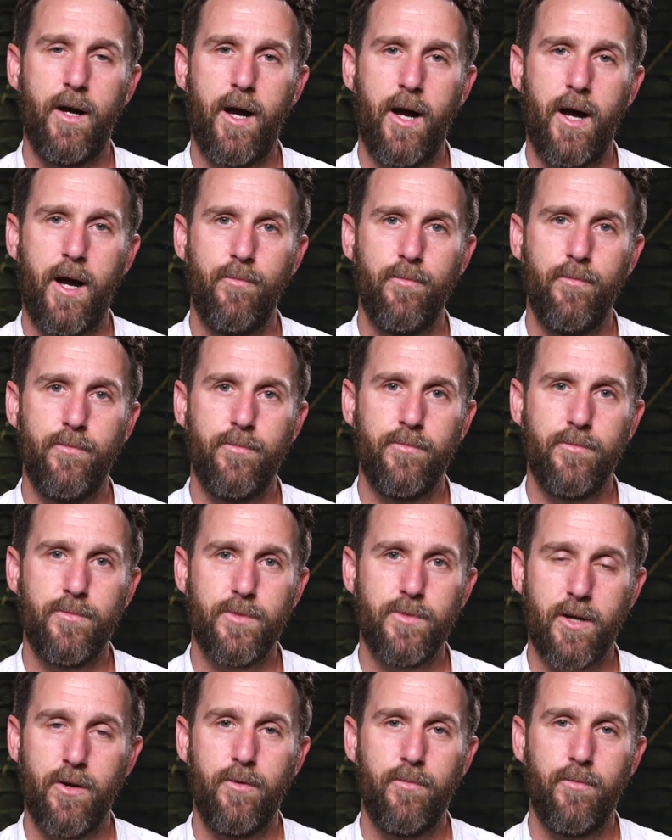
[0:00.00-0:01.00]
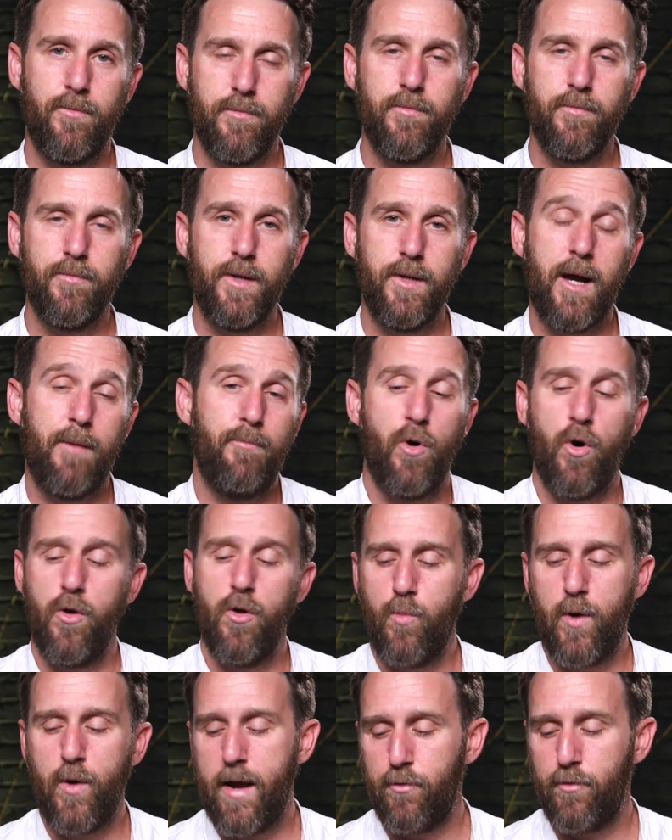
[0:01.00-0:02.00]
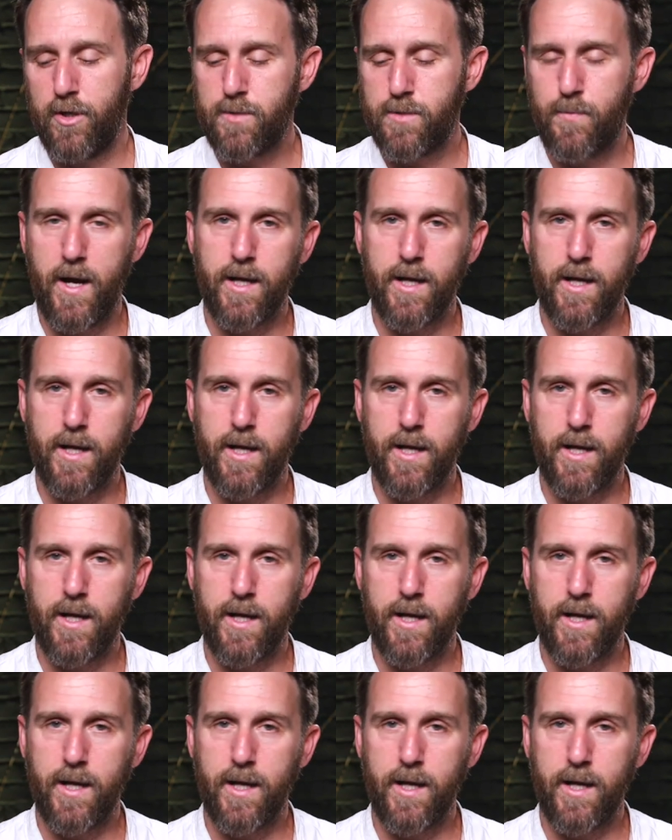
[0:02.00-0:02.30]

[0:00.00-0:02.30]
Um, so yeah, more than we ever